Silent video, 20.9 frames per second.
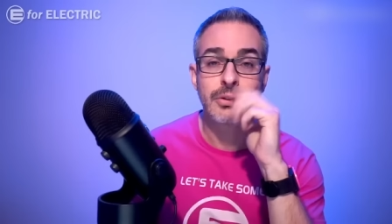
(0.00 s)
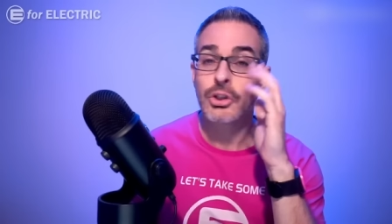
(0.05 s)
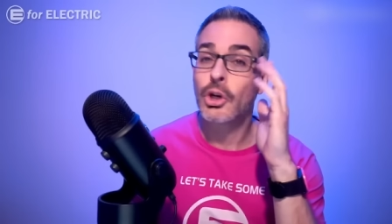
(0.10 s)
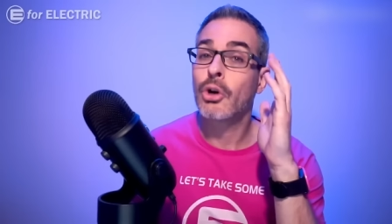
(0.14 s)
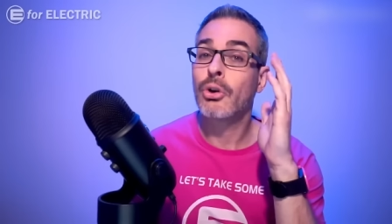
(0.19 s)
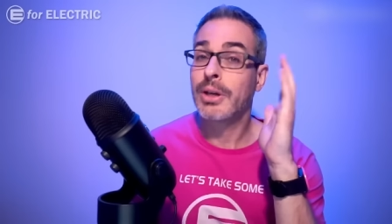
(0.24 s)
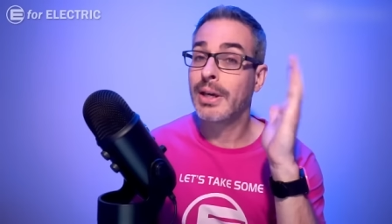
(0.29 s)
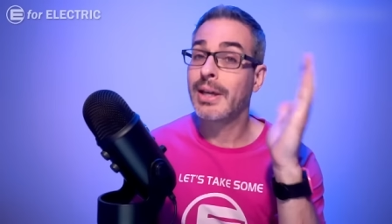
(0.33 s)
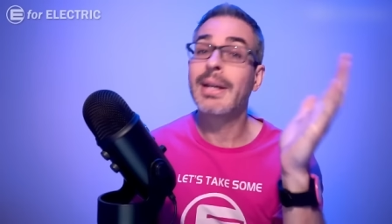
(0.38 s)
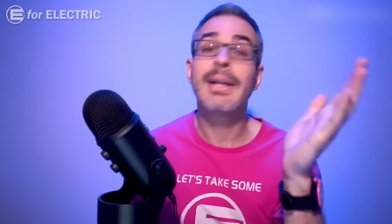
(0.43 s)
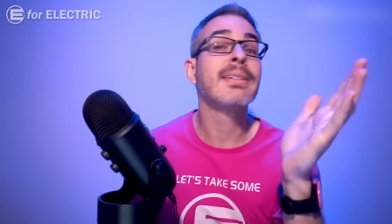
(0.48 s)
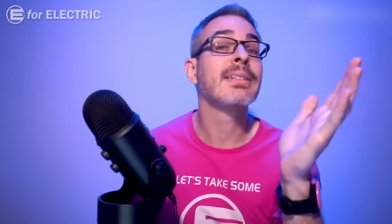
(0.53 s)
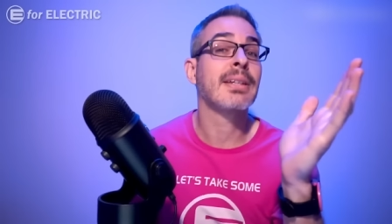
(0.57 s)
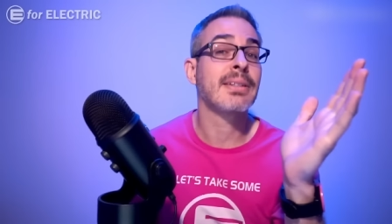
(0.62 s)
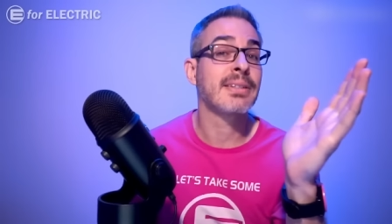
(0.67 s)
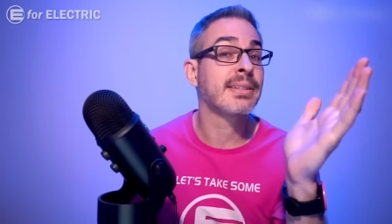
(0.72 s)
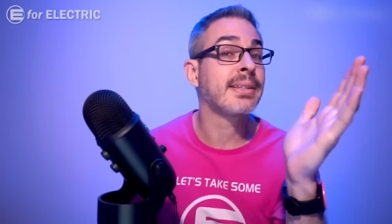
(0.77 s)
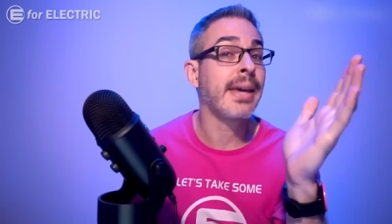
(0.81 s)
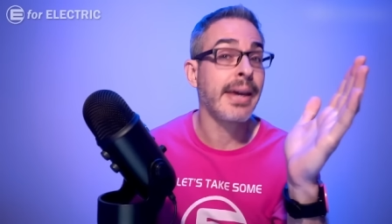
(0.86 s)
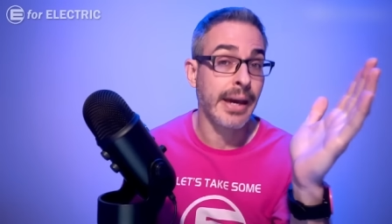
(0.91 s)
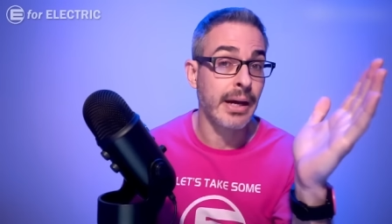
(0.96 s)
So it is a
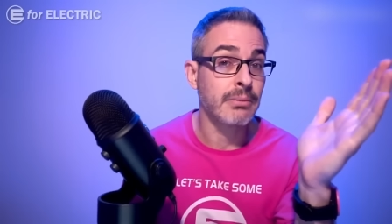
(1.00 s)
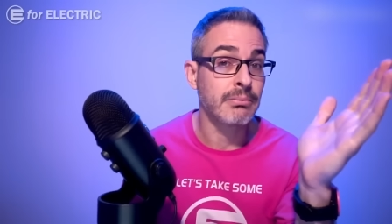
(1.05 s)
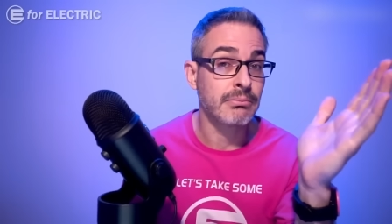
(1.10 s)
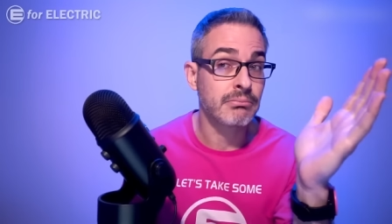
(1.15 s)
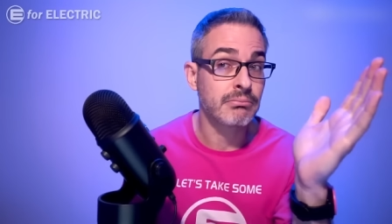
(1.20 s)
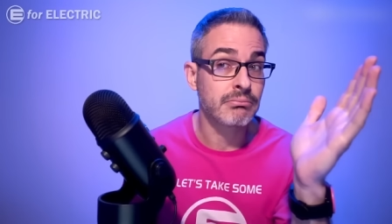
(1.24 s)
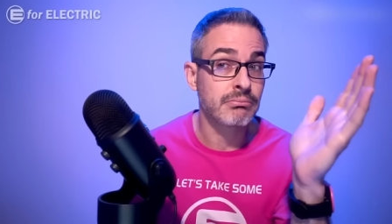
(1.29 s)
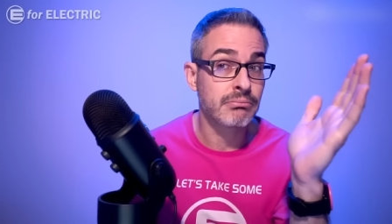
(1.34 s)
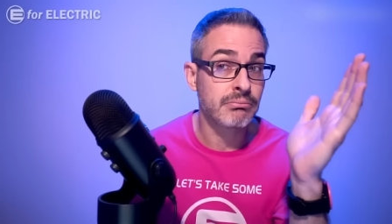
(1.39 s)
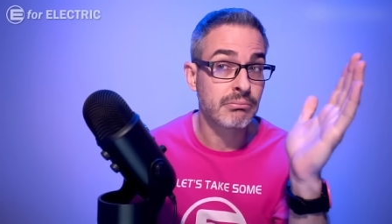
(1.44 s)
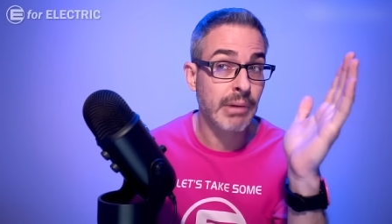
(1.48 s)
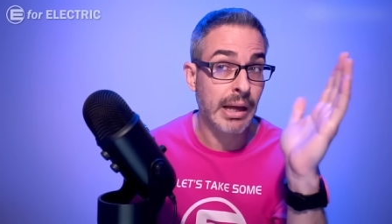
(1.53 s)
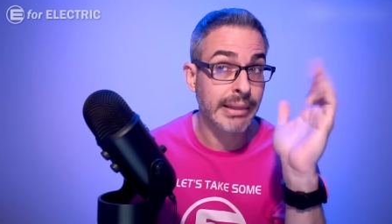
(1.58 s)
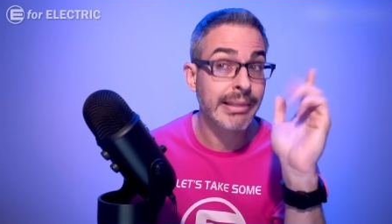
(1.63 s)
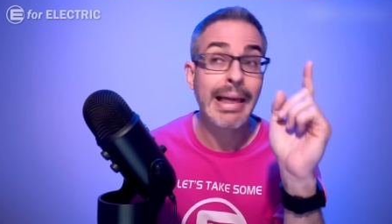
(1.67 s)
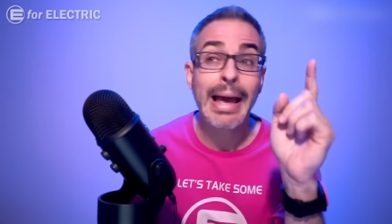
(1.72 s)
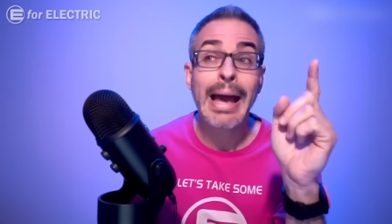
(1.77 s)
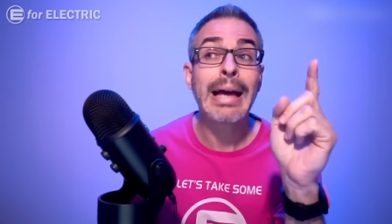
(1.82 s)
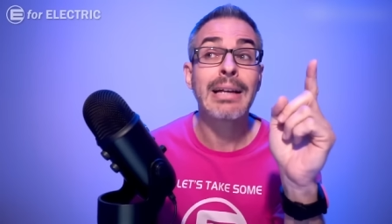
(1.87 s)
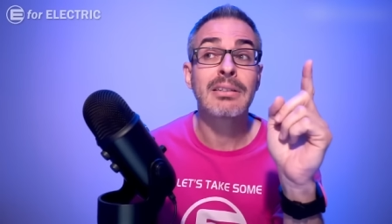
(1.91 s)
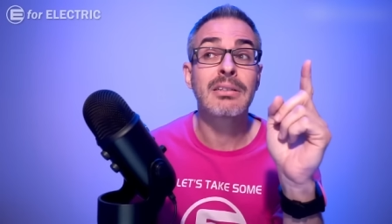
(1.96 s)
scam,
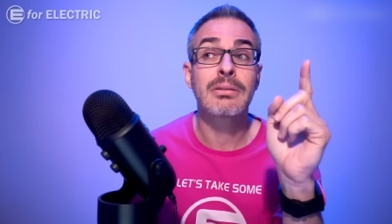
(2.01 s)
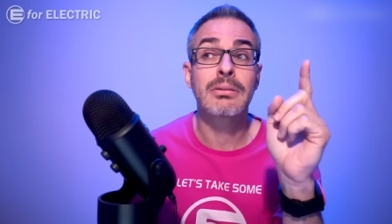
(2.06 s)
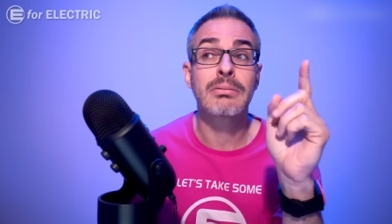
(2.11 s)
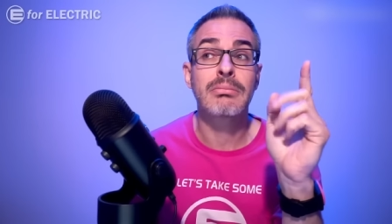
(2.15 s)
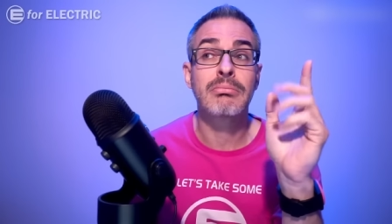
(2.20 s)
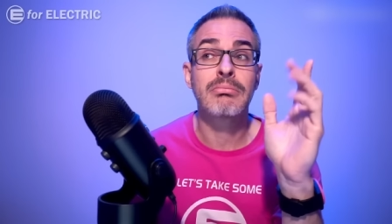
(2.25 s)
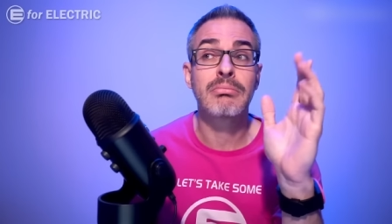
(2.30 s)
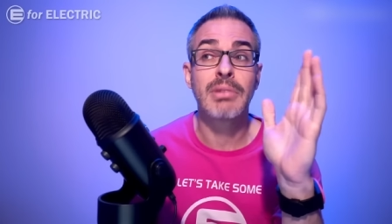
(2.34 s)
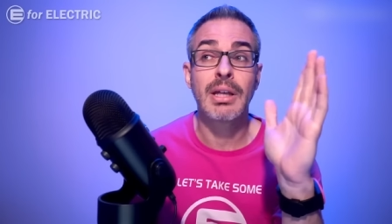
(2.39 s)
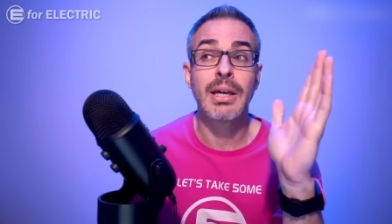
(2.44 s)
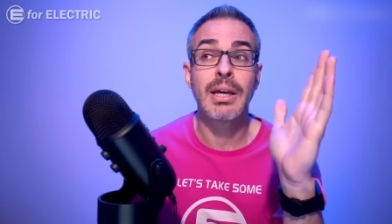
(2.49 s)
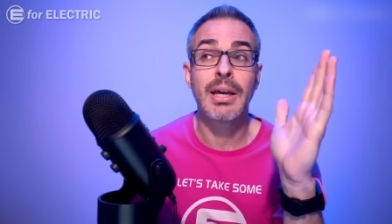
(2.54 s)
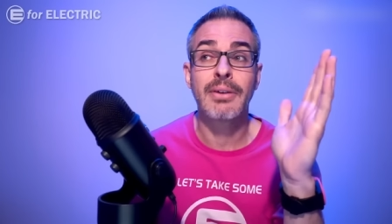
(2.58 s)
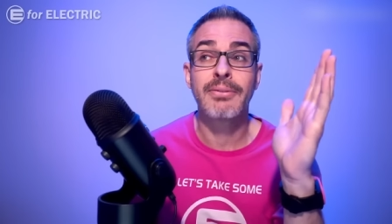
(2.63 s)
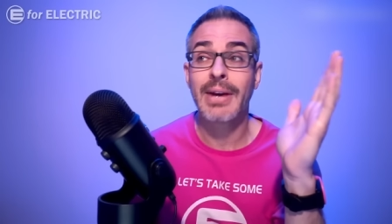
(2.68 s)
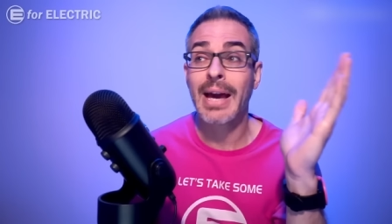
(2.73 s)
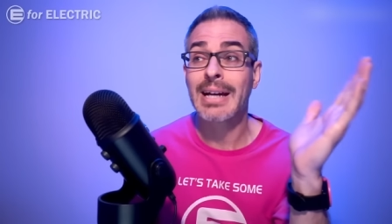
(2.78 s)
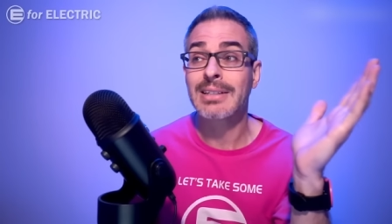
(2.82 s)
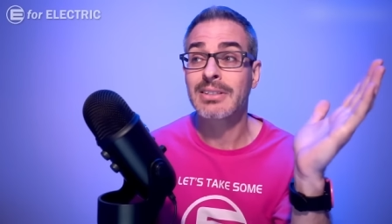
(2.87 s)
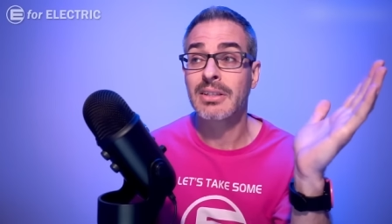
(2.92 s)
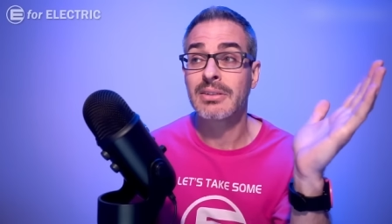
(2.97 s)
unless they have
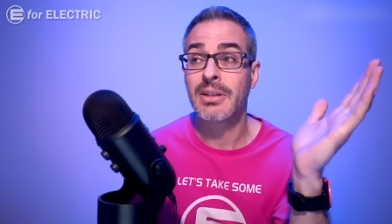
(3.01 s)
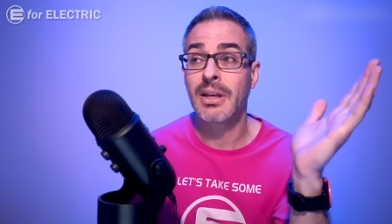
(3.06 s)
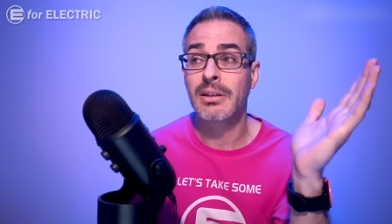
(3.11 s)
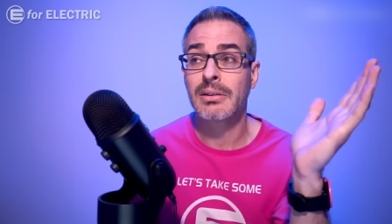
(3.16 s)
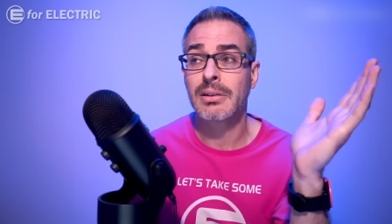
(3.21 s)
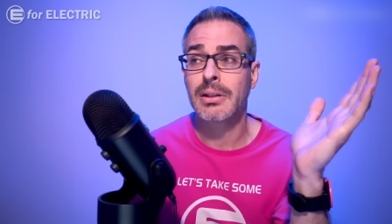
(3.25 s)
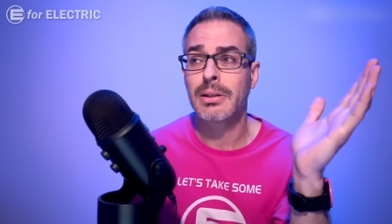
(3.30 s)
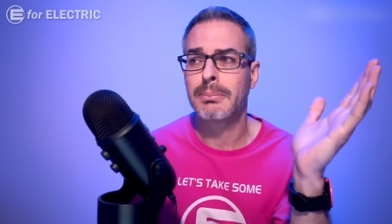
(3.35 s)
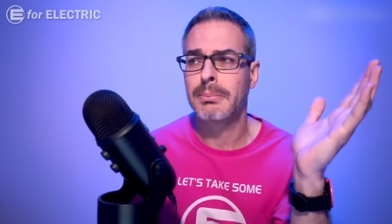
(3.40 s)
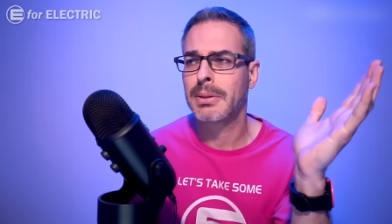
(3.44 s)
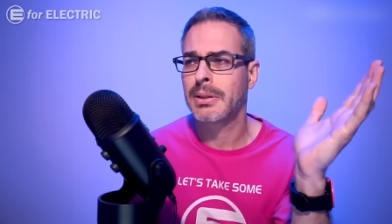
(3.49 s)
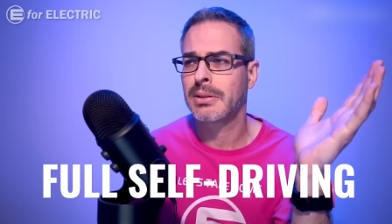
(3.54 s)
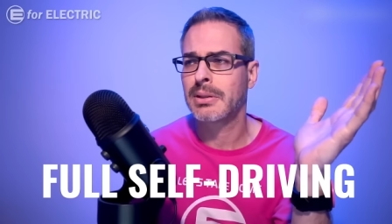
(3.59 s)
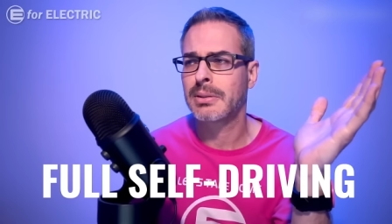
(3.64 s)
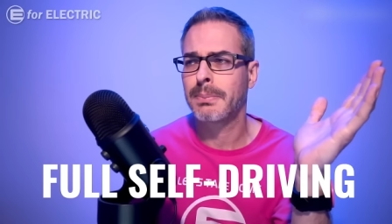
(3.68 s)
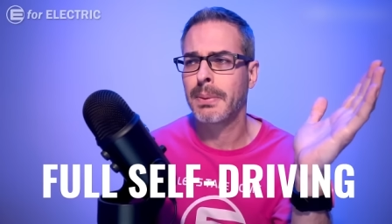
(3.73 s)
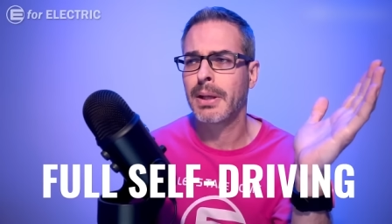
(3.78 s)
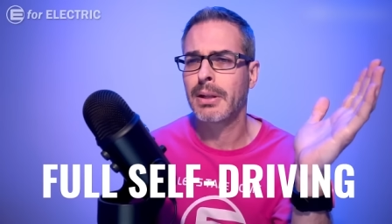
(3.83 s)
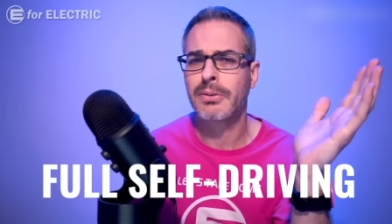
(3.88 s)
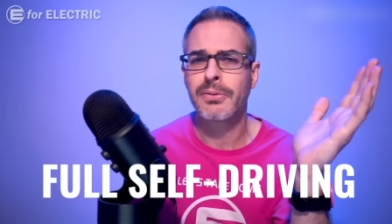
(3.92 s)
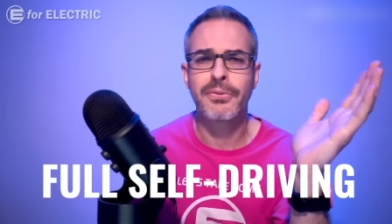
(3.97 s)
accidentally
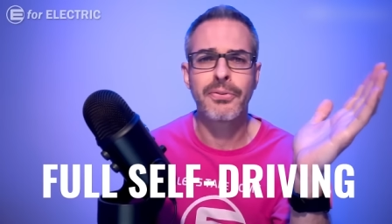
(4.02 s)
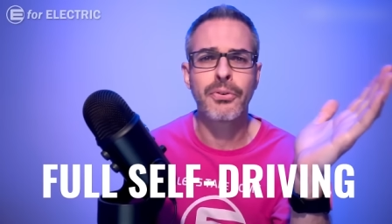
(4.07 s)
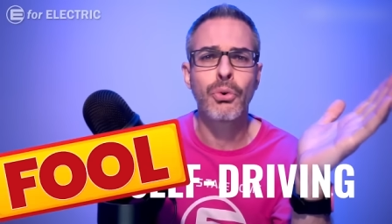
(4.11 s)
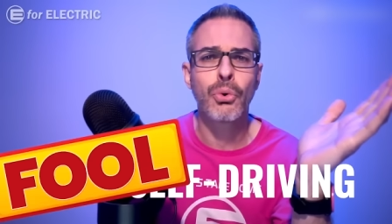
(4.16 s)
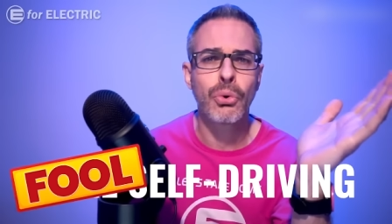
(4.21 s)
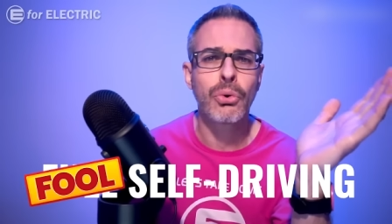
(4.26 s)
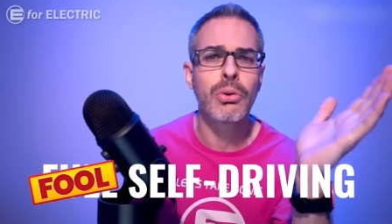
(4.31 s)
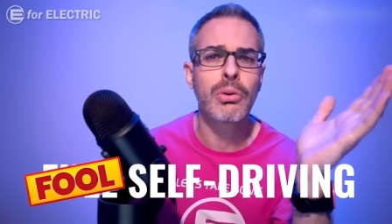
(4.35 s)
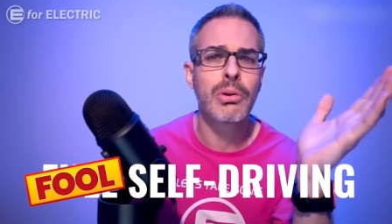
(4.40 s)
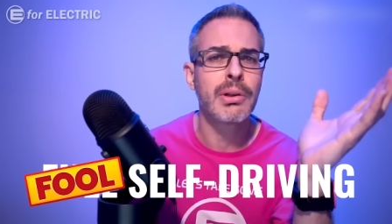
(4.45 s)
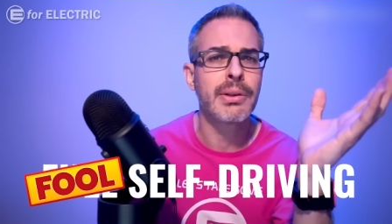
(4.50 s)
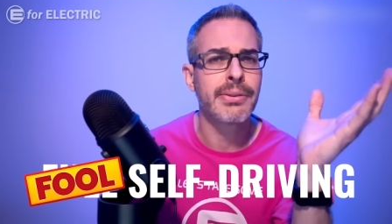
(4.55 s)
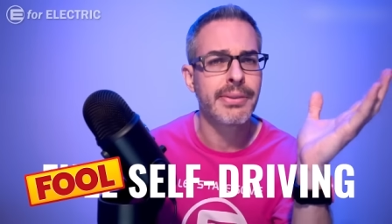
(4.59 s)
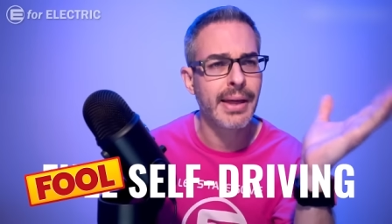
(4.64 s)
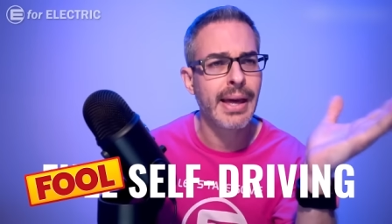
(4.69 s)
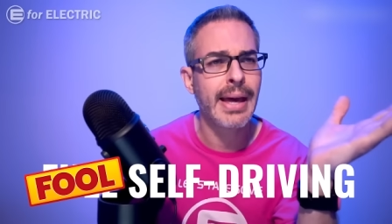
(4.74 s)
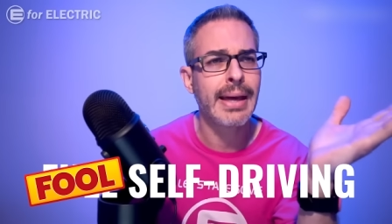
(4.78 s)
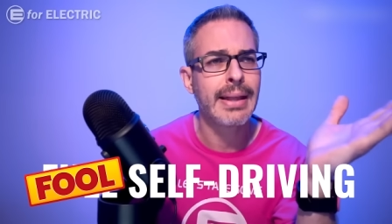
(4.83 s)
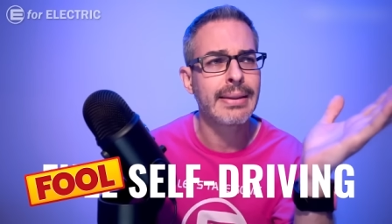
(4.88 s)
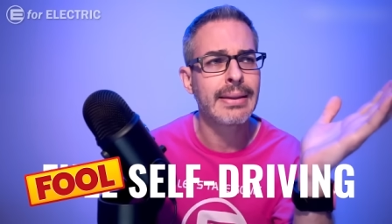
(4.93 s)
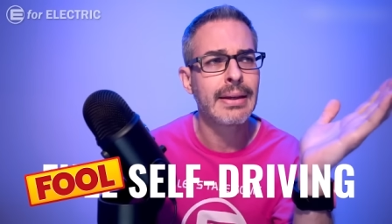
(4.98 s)
misspelled fool and
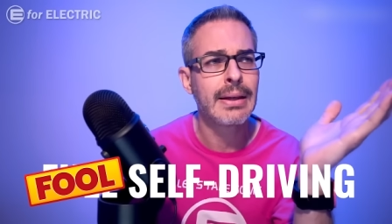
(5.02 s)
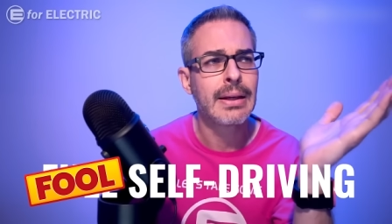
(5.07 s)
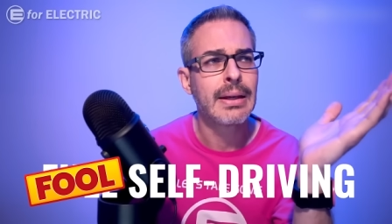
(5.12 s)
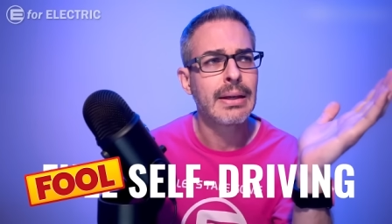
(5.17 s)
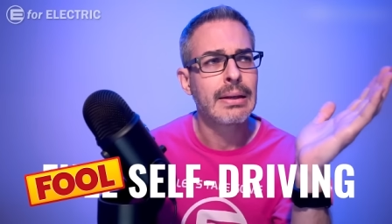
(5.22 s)
then